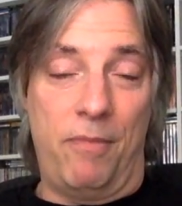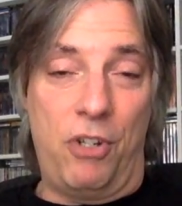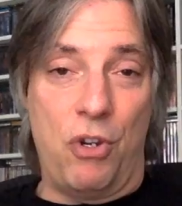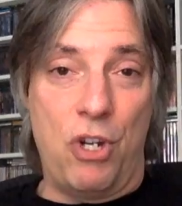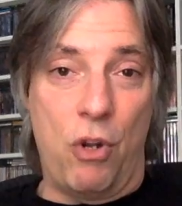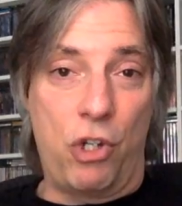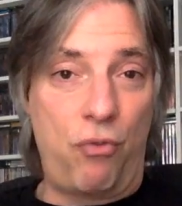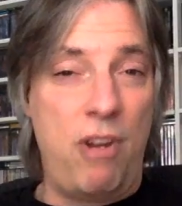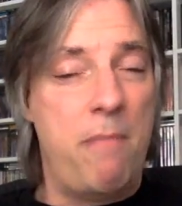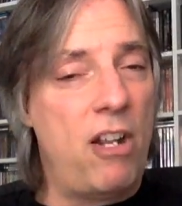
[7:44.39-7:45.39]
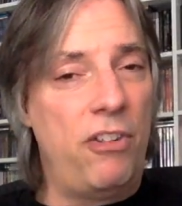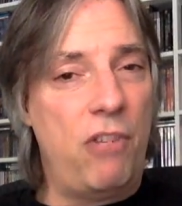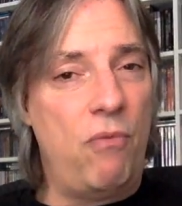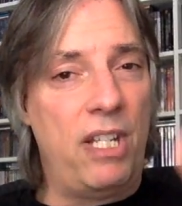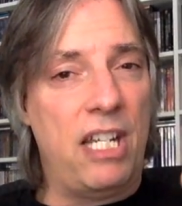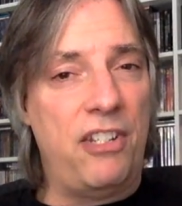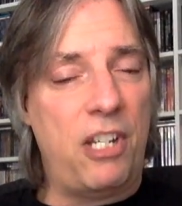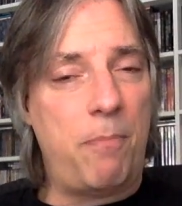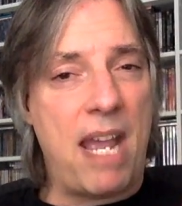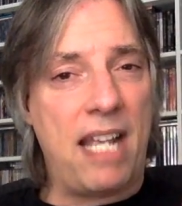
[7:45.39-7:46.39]
So, you know, extreme metal didn't really
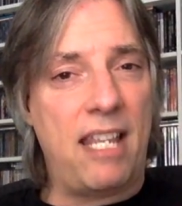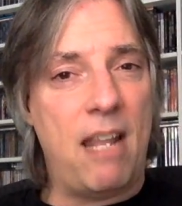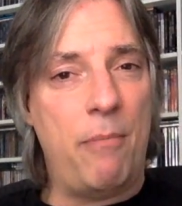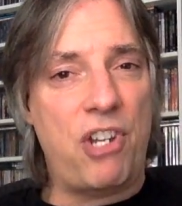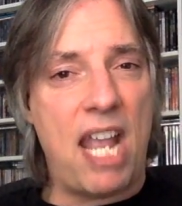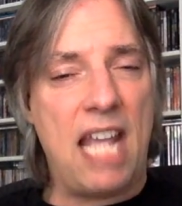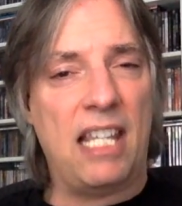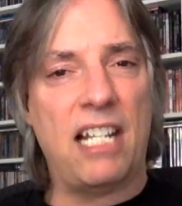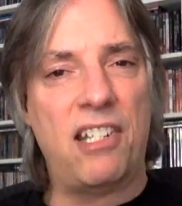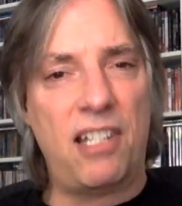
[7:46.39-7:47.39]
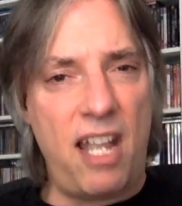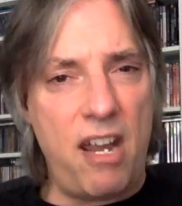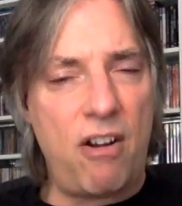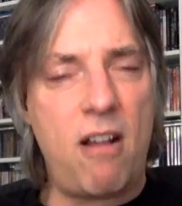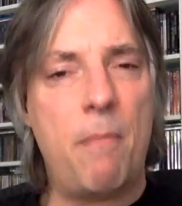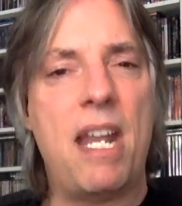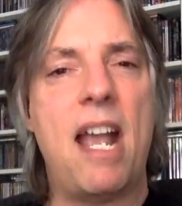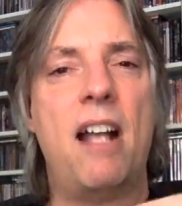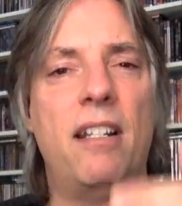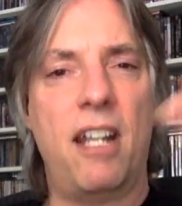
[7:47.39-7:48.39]
exist back then, but you had like Slayer coming
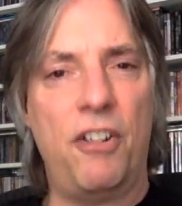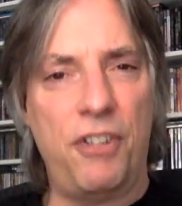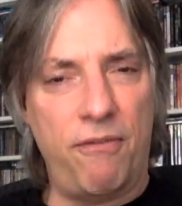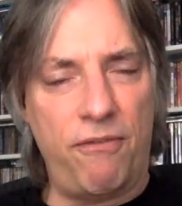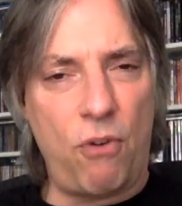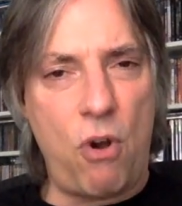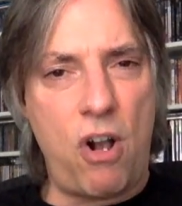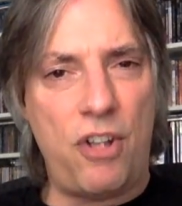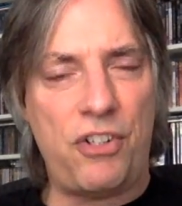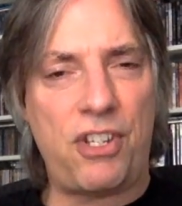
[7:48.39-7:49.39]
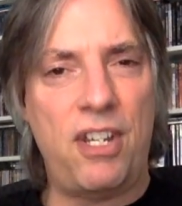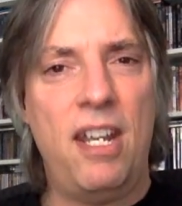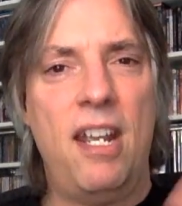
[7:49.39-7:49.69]
out and Celtic Frost.